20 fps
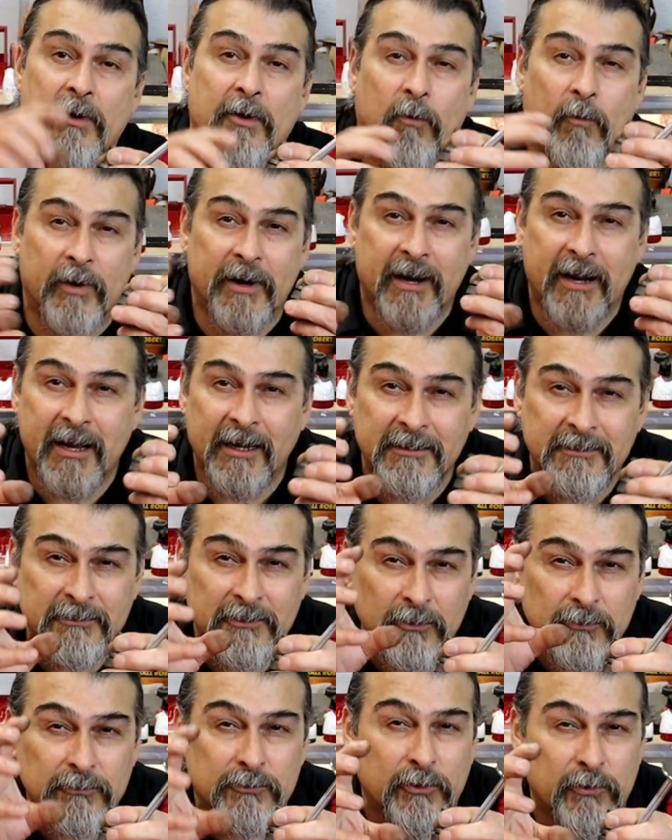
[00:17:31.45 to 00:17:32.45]
When it cuts
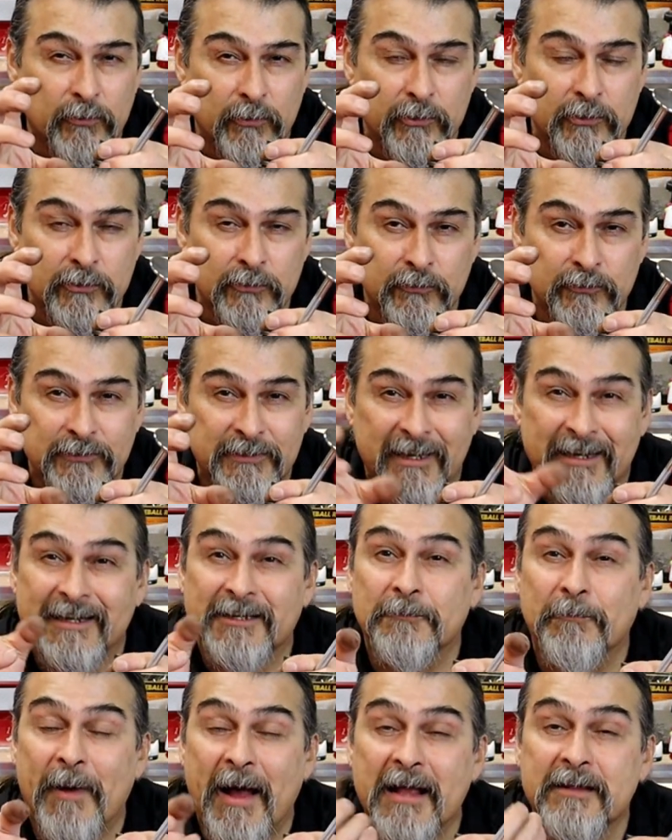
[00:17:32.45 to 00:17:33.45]
those grooves, it
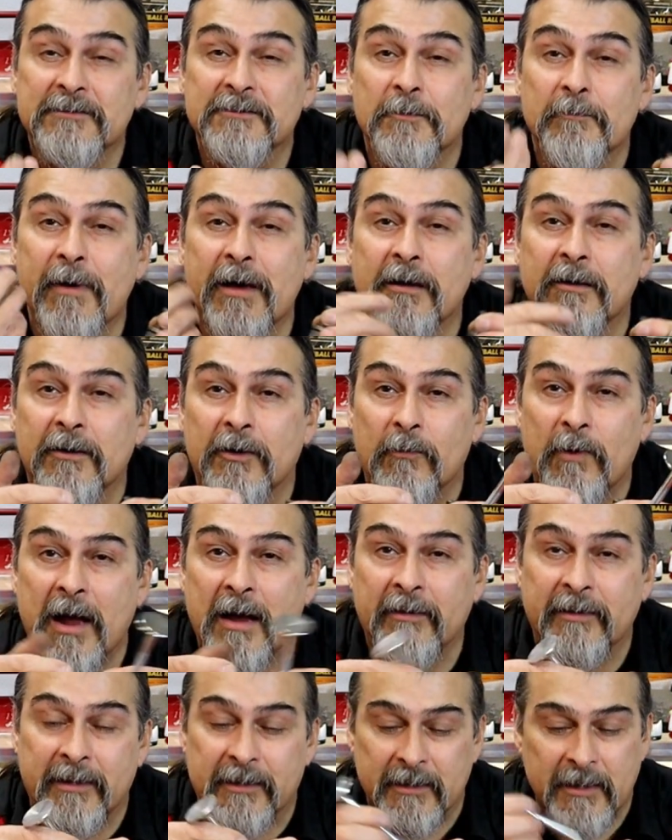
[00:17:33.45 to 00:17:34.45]
expands the metal
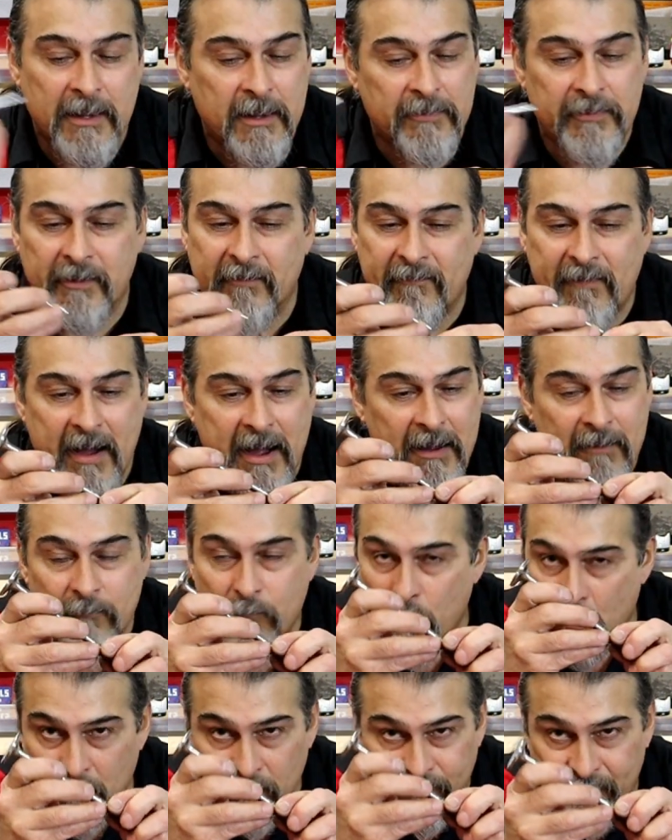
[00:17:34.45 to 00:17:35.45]
around it. The valve
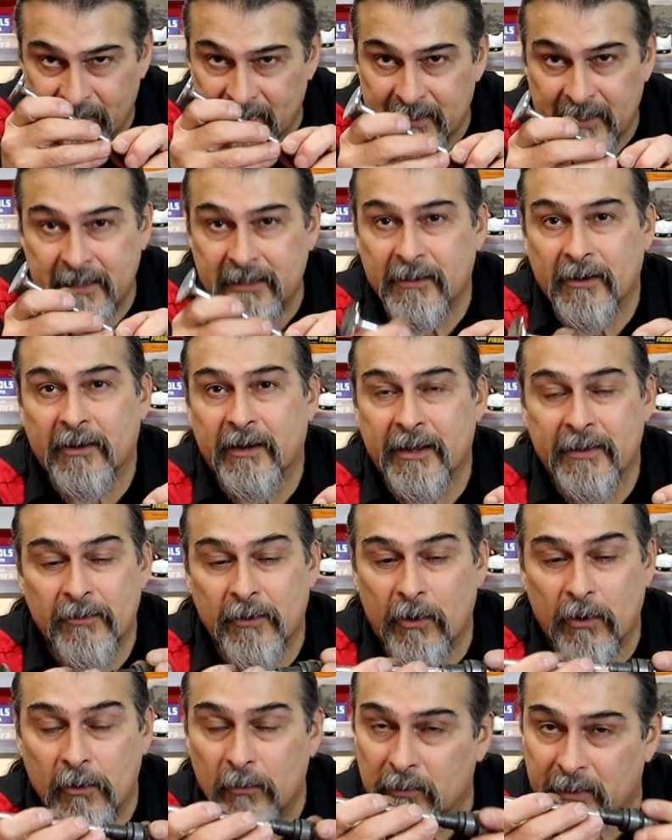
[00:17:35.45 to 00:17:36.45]
won't fit in the
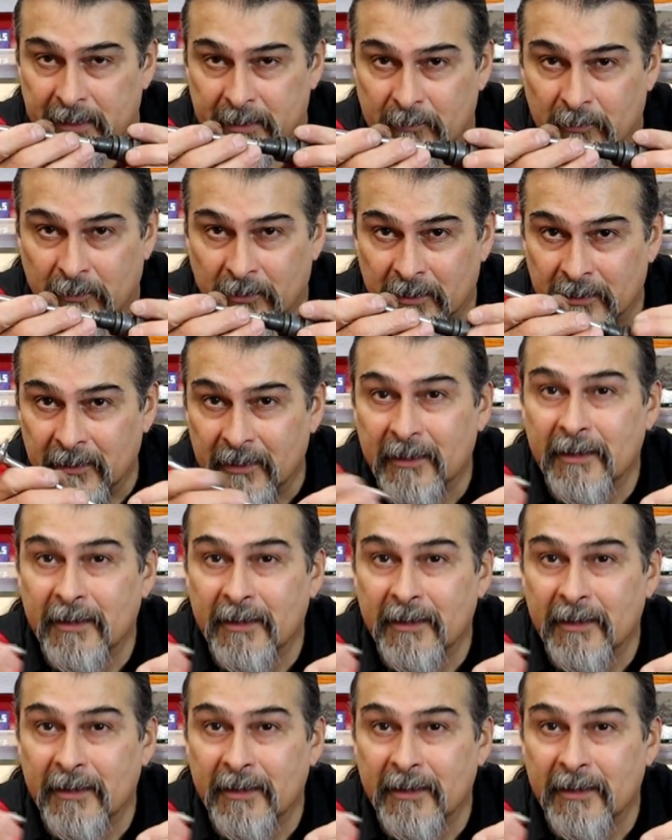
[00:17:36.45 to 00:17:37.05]
hole anymore.